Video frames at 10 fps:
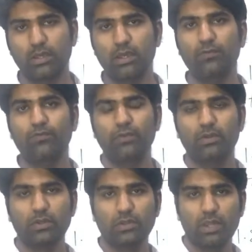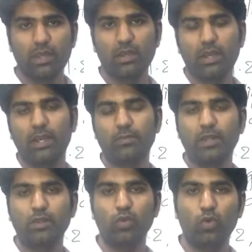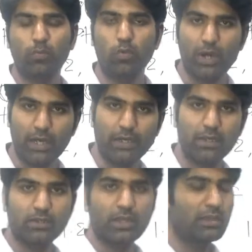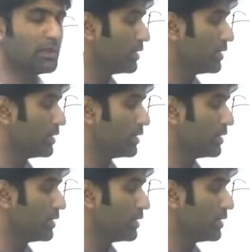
If there had been no point, then the